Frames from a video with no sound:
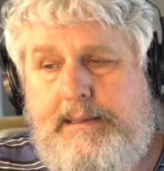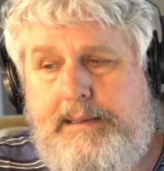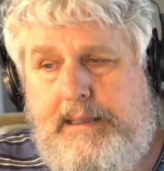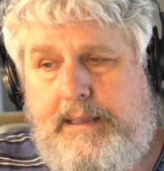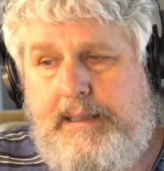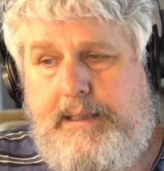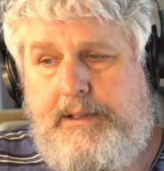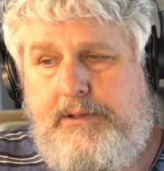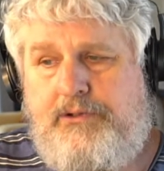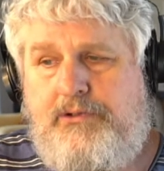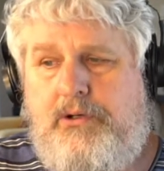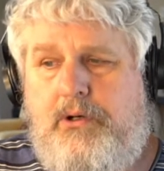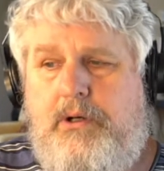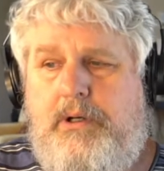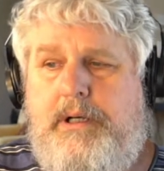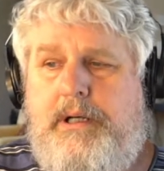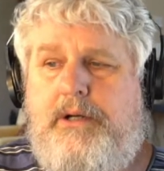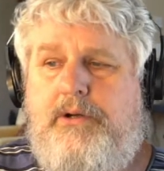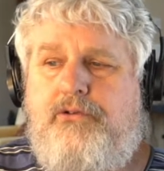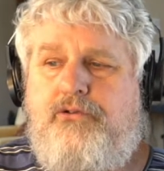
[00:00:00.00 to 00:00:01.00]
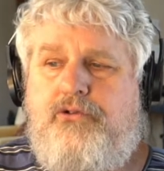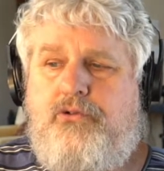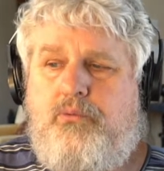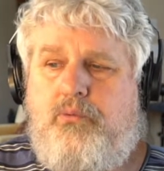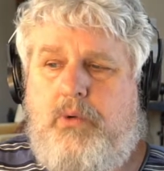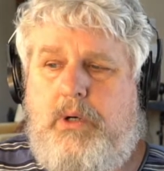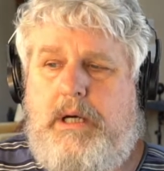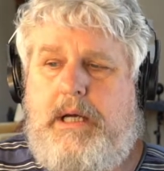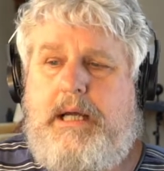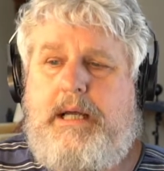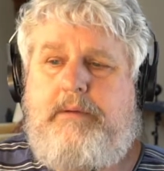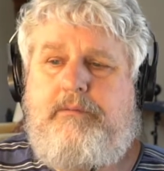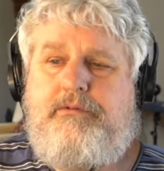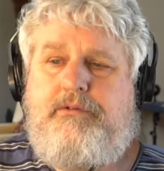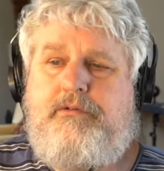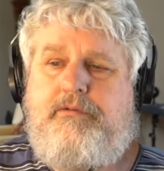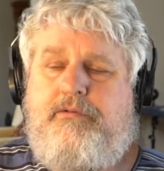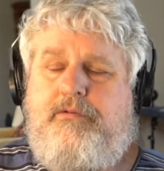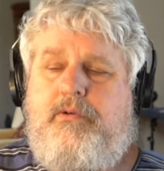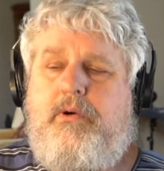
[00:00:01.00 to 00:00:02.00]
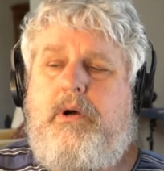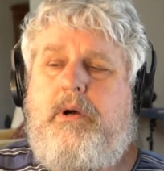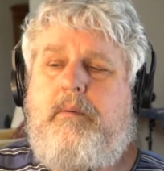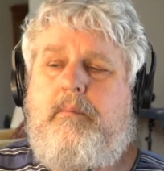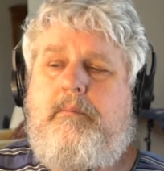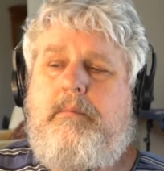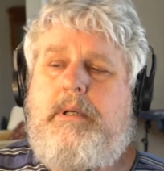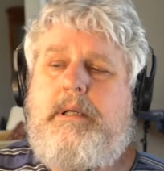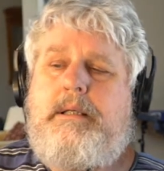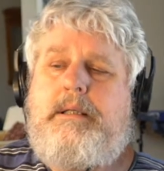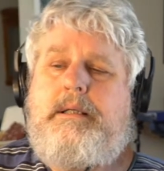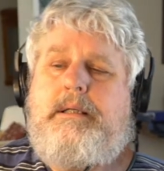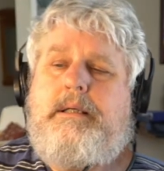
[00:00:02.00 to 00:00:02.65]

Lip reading: diatonic, derived from